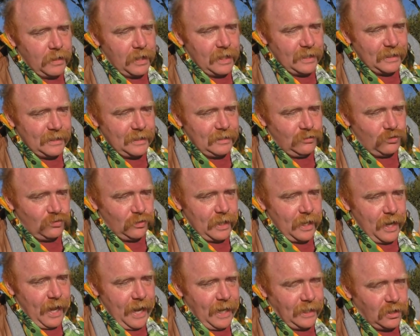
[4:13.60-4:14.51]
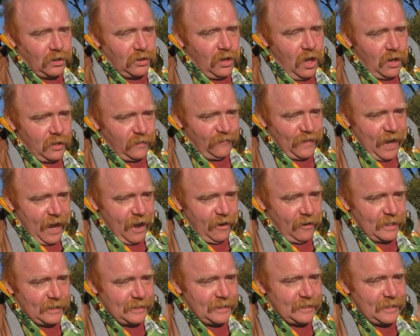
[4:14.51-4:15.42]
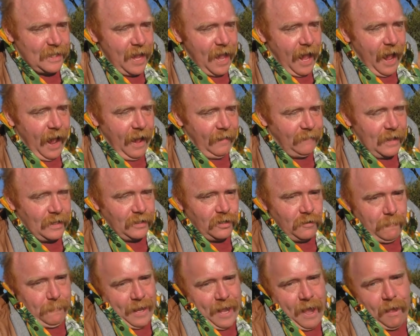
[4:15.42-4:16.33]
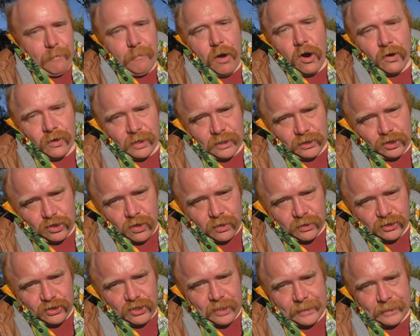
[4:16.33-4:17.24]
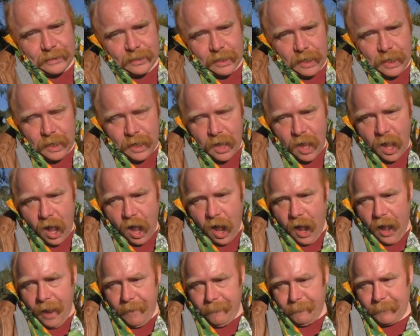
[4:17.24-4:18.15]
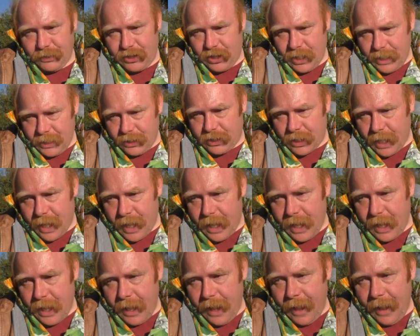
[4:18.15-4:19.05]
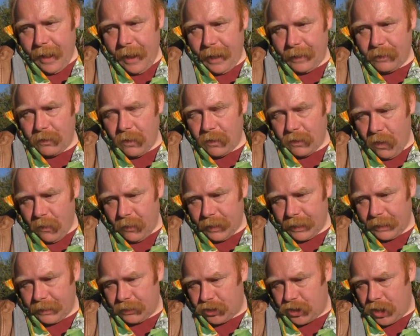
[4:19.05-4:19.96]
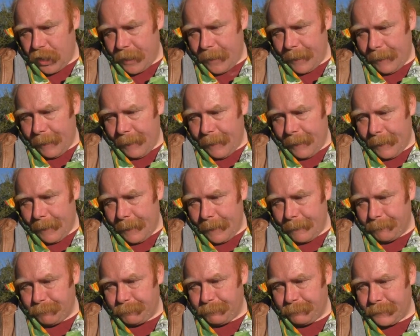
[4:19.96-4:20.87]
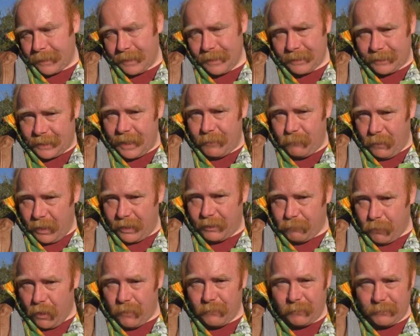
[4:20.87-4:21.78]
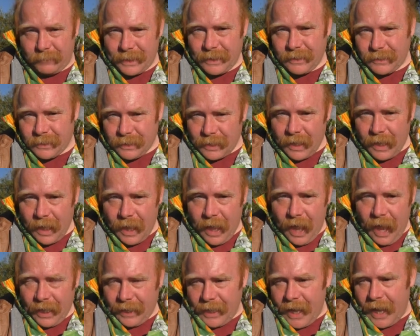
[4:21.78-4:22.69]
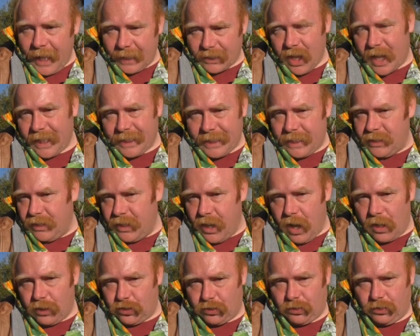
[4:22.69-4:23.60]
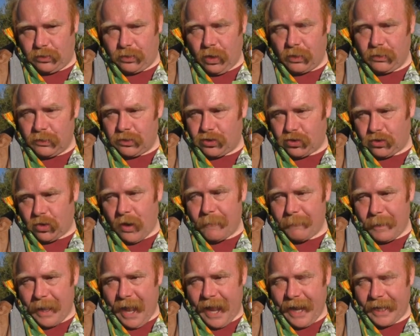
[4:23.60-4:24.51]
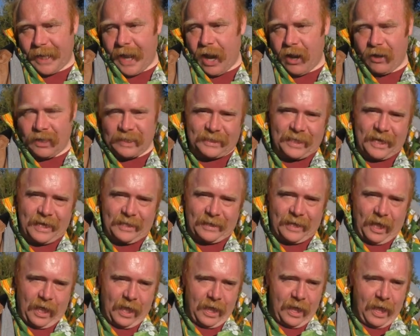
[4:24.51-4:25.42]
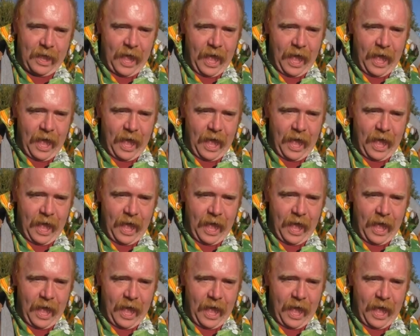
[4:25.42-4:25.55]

You eat a lot of carrots and then you become orange, not ginger. I am ginger and not orange. You see where the problem is? Yes, I didn't know Donald Trump ate carrots either.